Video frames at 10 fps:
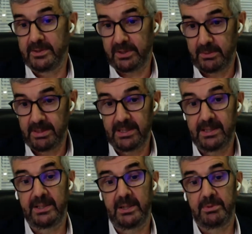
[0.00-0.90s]
there's going to be a
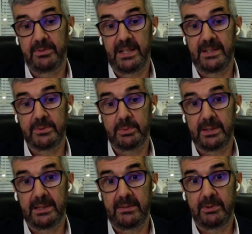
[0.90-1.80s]
higher number of deaths.
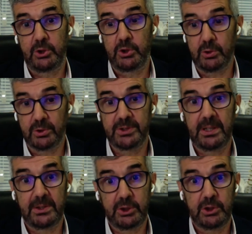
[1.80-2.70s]
We're going to have a
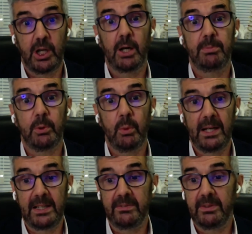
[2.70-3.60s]
shorter, sharper
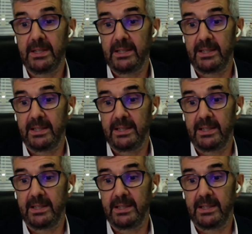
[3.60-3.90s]
wave,